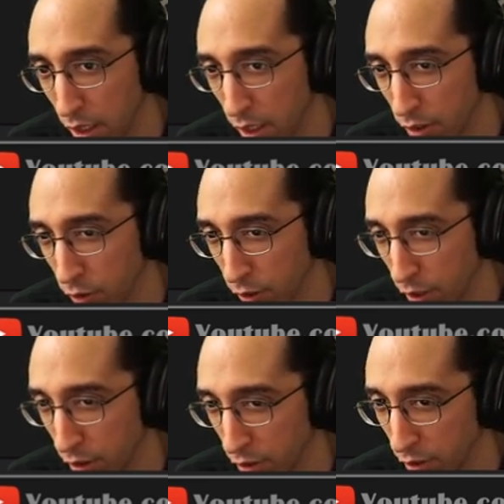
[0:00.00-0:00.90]
this looks like
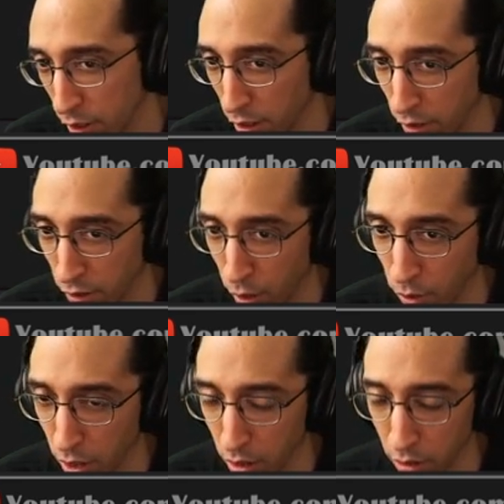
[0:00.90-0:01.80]
it's a disconnected in
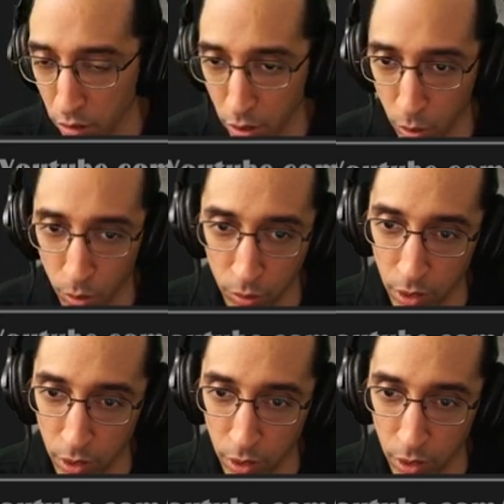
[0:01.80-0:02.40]
Gote, so it's